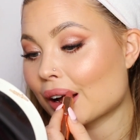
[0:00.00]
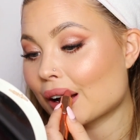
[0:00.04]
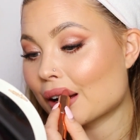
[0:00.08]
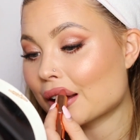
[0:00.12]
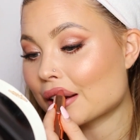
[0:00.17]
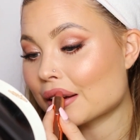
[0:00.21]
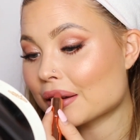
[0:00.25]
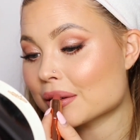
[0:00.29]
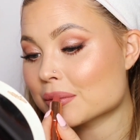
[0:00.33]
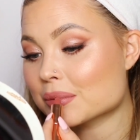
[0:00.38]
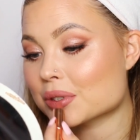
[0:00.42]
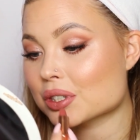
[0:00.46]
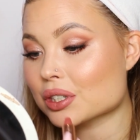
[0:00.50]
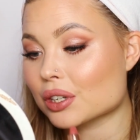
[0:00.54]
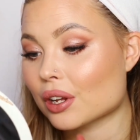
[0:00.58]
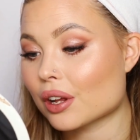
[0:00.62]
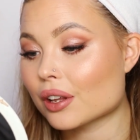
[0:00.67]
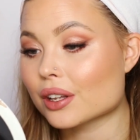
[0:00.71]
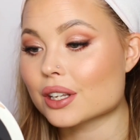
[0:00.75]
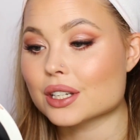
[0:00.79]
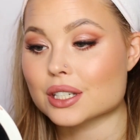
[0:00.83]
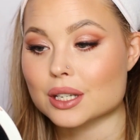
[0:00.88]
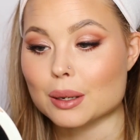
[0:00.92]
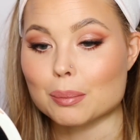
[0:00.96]
I'd almost
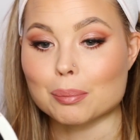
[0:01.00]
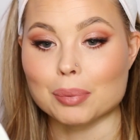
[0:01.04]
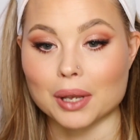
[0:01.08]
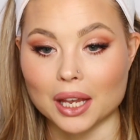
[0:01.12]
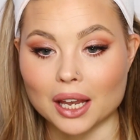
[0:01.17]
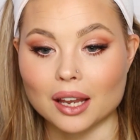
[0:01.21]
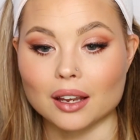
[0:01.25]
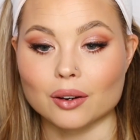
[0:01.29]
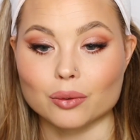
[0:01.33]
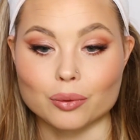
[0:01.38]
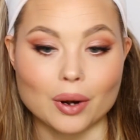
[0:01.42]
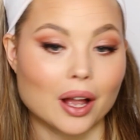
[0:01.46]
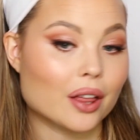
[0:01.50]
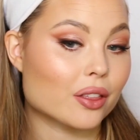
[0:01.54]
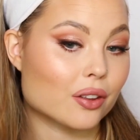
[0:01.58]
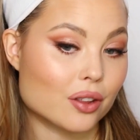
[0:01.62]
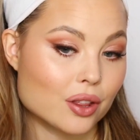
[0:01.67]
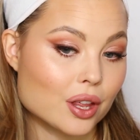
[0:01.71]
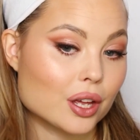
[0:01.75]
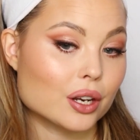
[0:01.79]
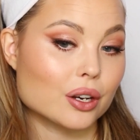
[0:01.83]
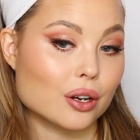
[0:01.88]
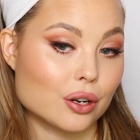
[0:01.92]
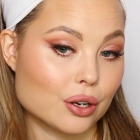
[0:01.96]
call this a pink rather
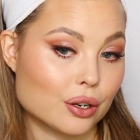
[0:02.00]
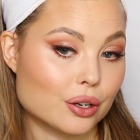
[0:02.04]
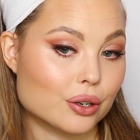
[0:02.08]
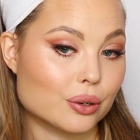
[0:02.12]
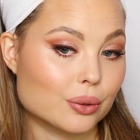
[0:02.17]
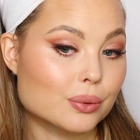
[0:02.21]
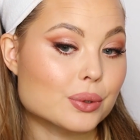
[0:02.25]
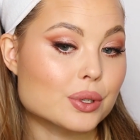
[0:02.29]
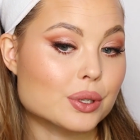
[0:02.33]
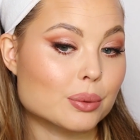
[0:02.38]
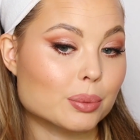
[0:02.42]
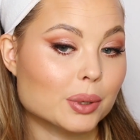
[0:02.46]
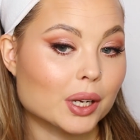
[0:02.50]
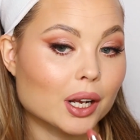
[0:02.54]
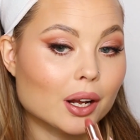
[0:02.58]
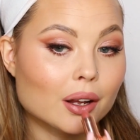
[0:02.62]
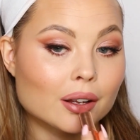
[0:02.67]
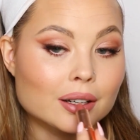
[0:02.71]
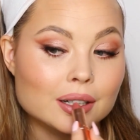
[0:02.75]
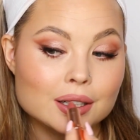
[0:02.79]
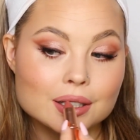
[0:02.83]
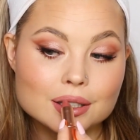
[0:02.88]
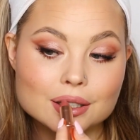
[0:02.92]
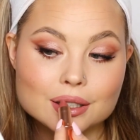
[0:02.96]
than a nude, to be
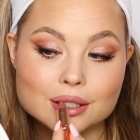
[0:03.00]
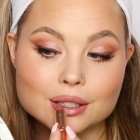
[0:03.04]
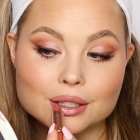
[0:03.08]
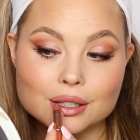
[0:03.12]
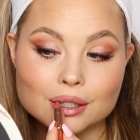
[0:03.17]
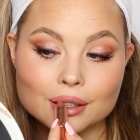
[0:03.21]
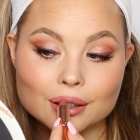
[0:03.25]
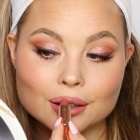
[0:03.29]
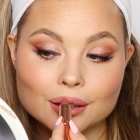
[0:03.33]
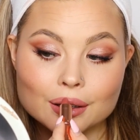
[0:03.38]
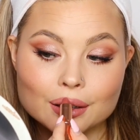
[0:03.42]
honest.